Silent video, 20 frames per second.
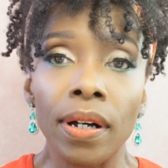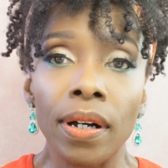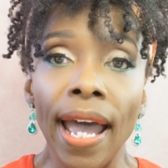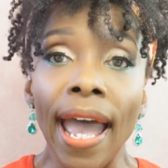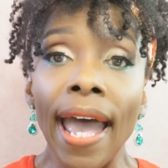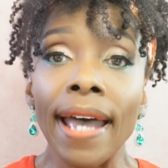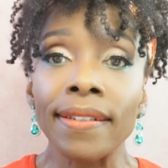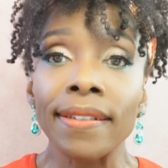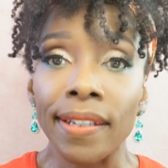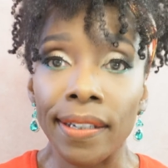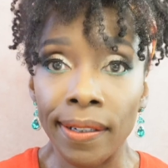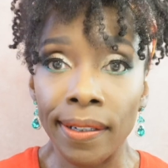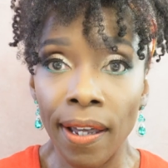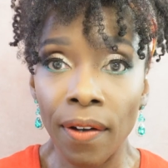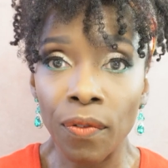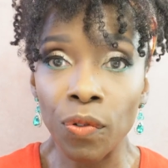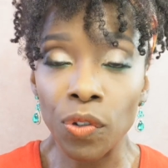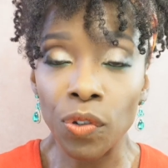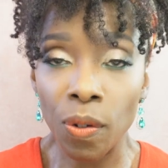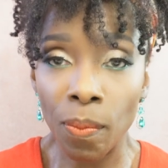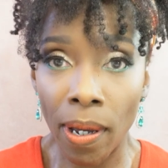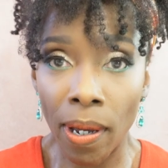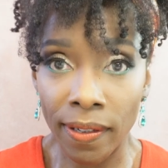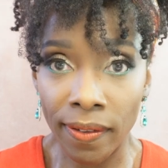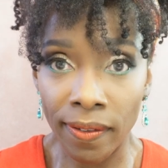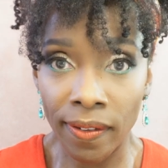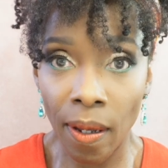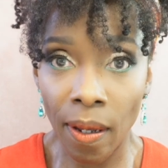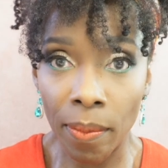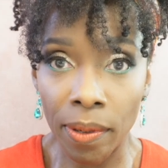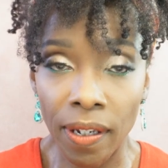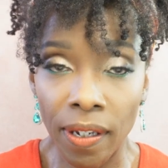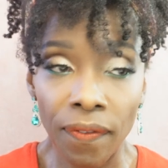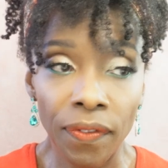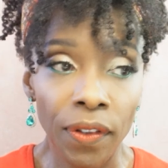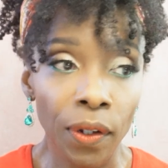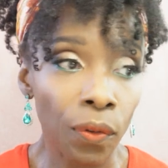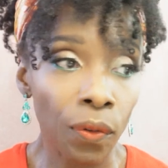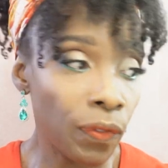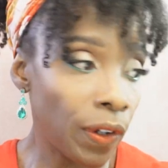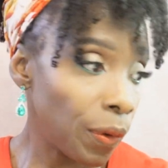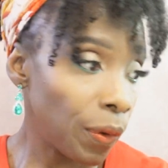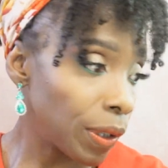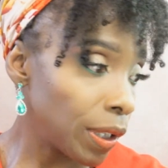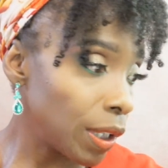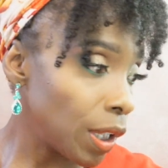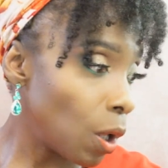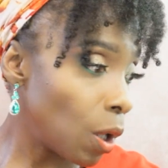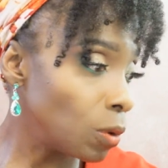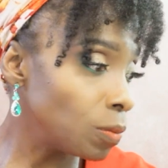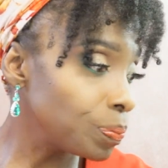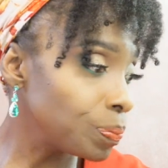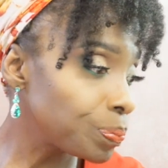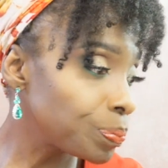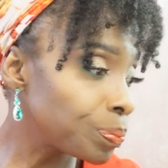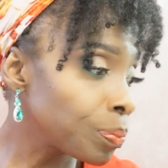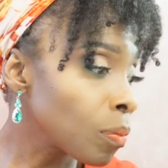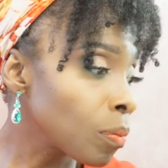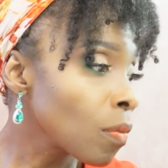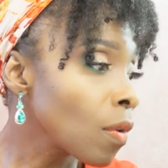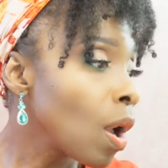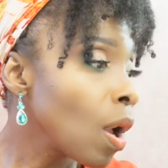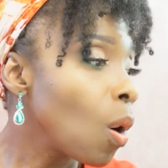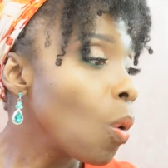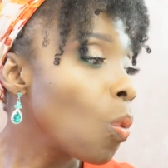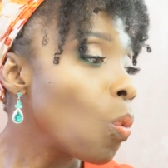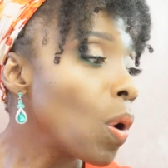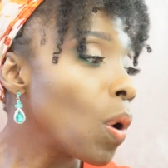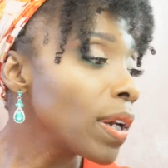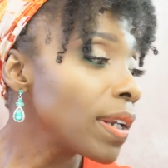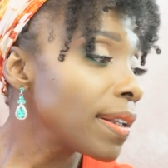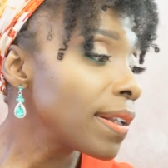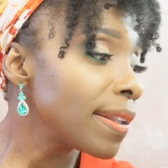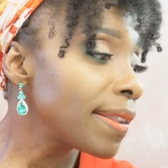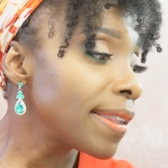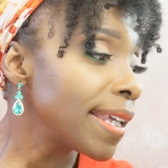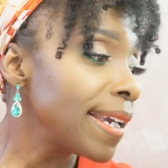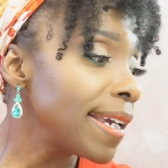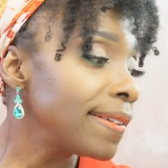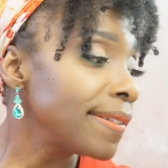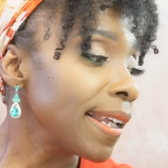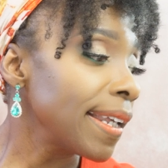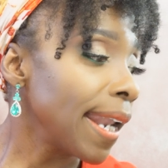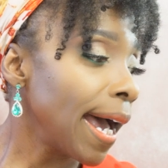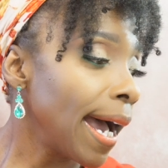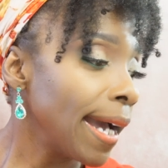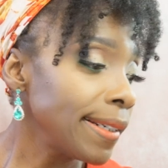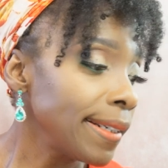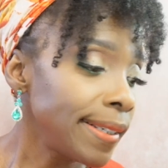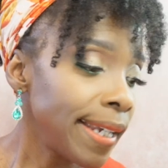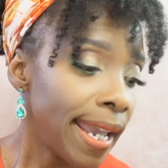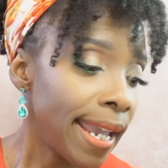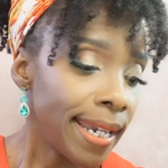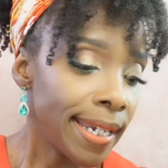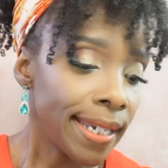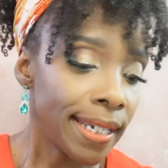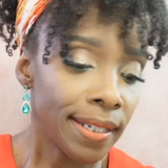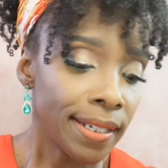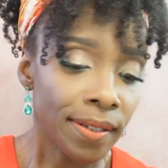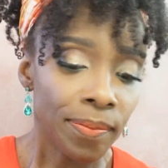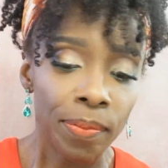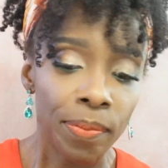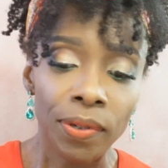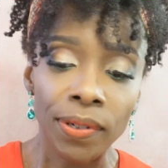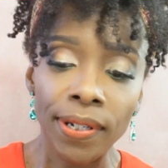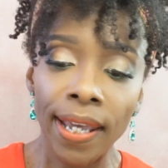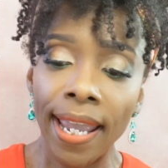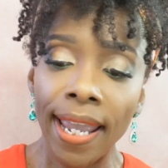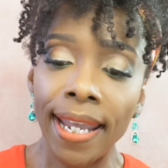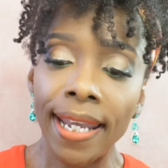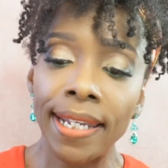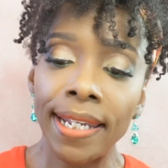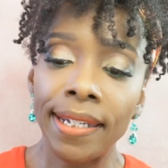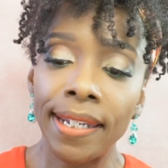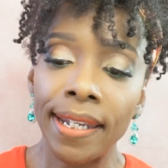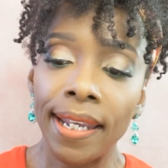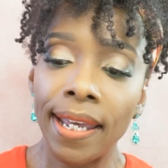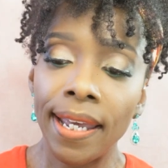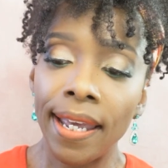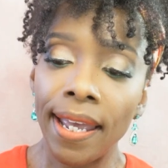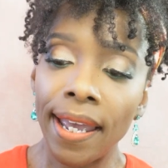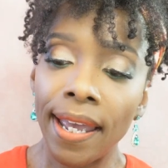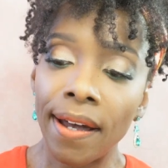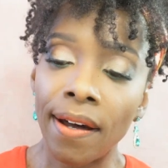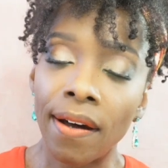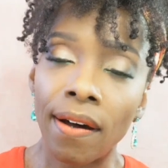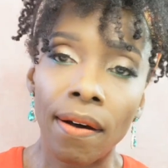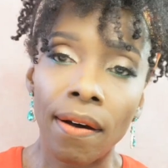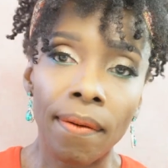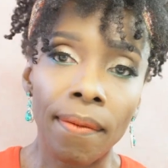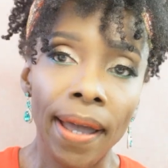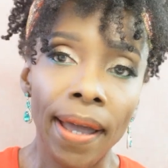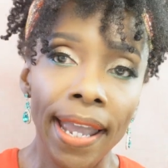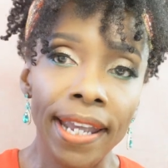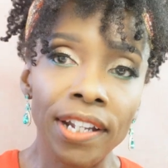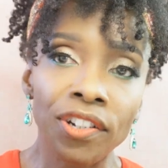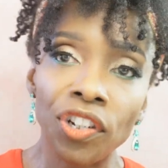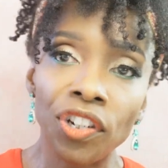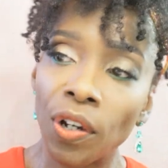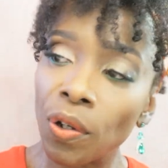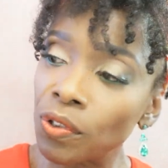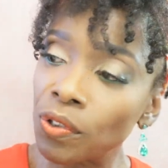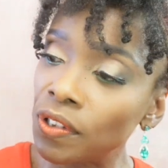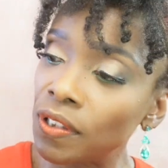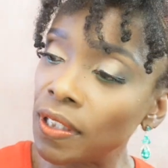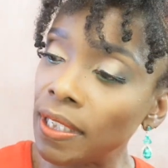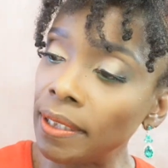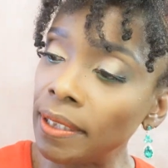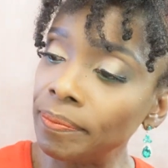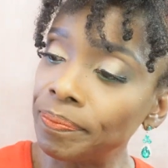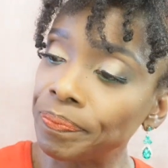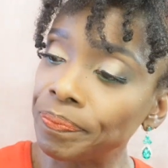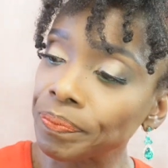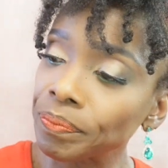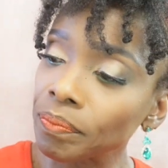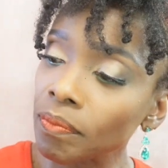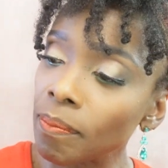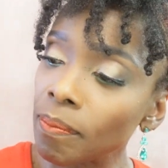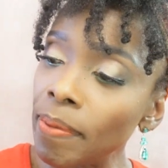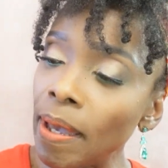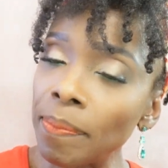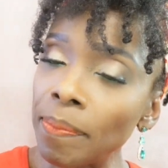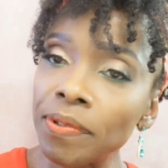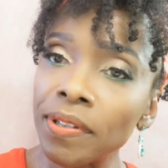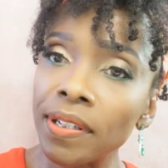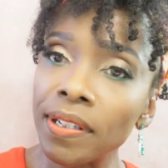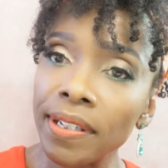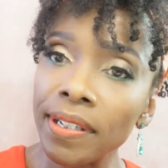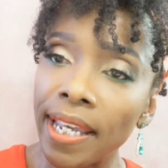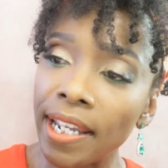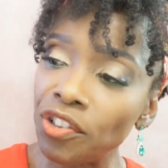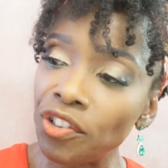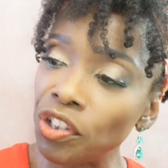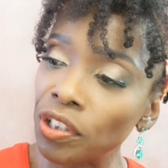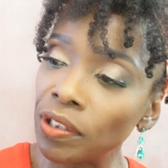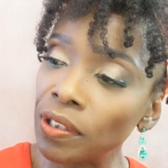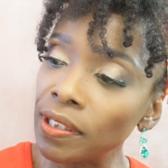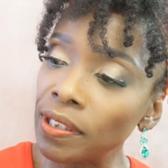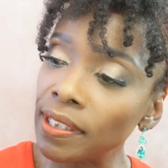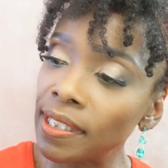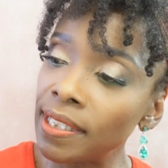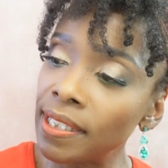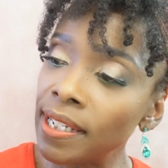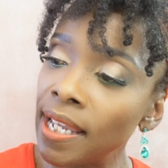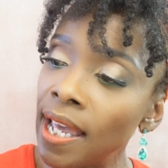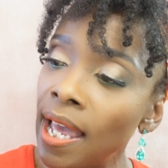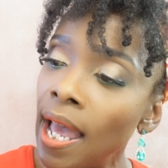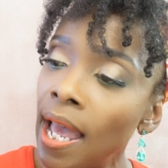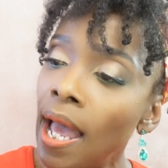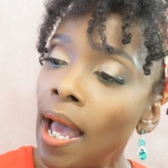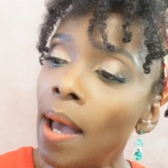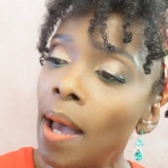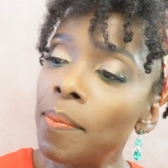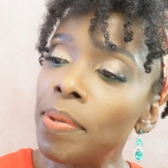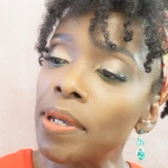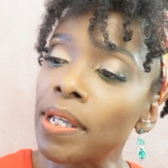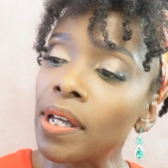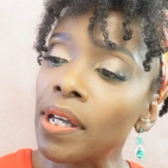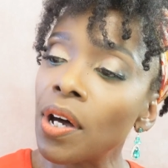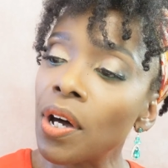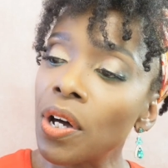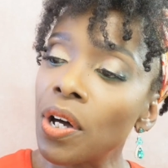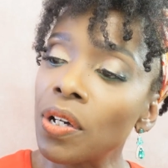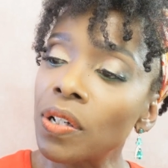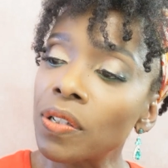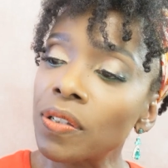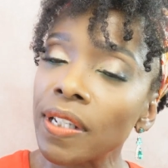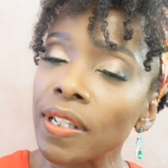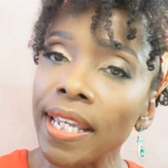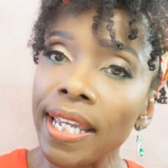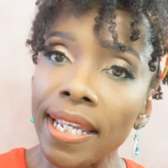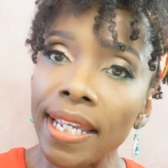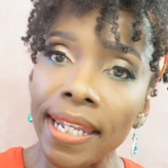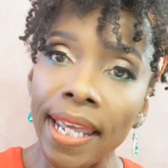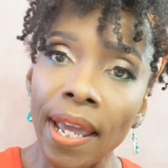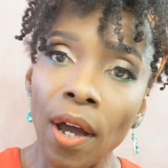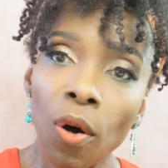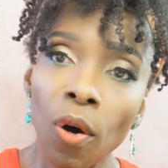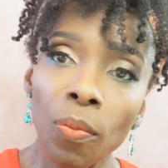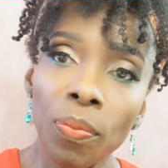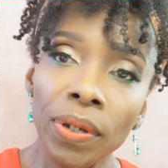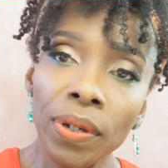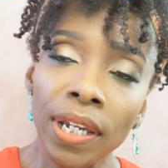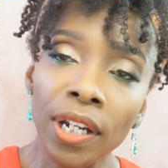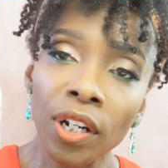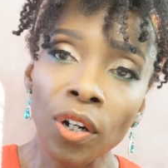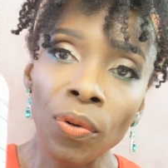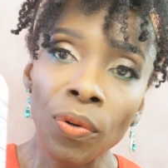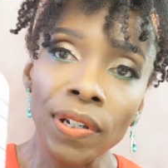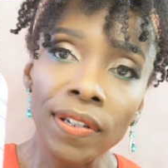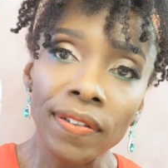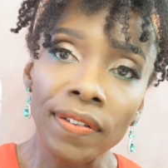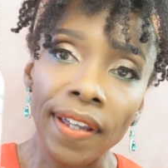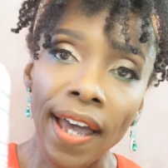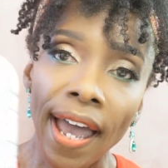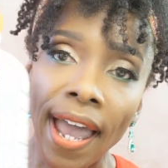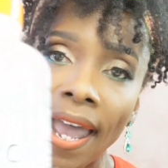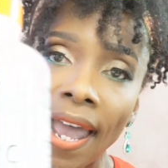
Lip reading: acid levels in my stomach, if they're very low, one of the things that I take is butane, HLC, pepsin, and gelatin, because it helps increase the